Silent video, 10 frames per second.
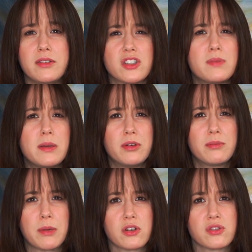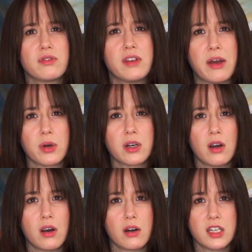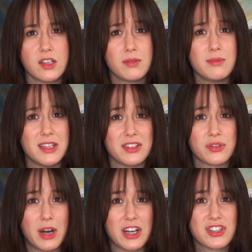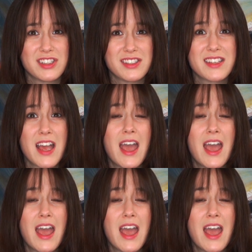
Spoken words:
just people in my personal network, are giving me these questions,